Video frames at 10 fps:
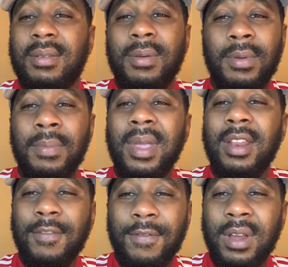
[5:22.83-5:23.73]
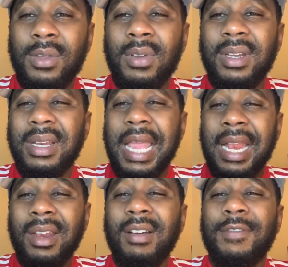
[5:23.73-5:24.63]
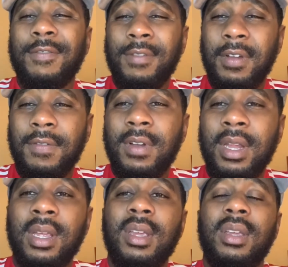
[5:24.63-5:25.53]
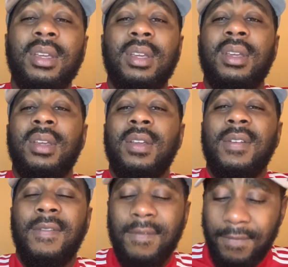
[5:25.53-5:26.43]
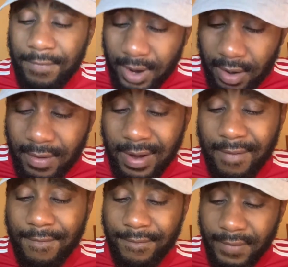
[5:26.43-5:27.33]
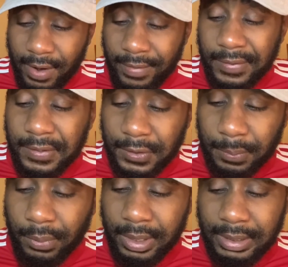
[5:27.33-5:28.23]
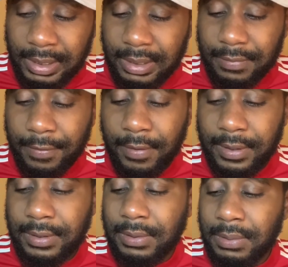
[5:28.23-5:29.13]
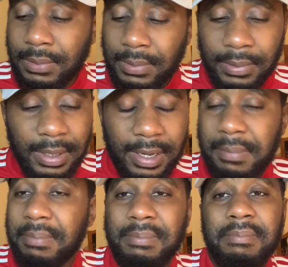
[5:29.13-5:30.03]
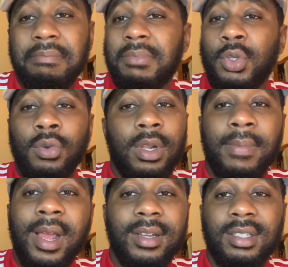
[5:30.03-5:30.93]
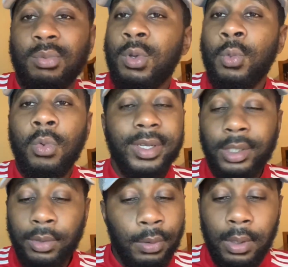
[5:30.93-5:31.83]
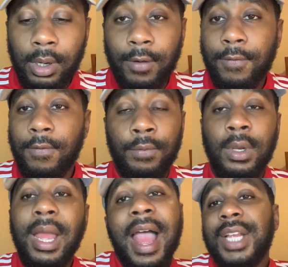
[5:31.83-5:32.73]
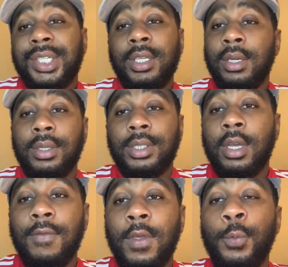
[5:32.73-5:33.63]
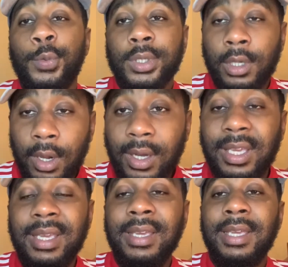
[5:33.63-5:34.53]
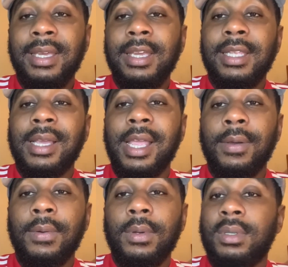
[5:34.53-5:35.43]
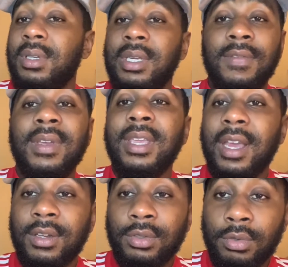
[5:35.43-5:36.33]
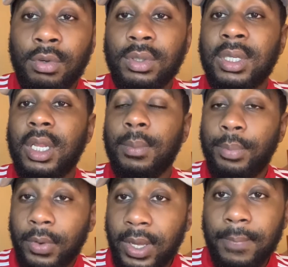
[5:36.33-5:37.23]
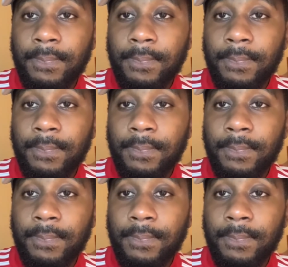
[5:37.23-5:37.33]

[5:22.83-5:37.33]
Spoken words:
We made it 3-2 and then ended up 3-3. Very, very disappointed for us to draw the match. We wasn't good enough. We actually didn't deserve it. We was lucky that to even get the draw, to get the point.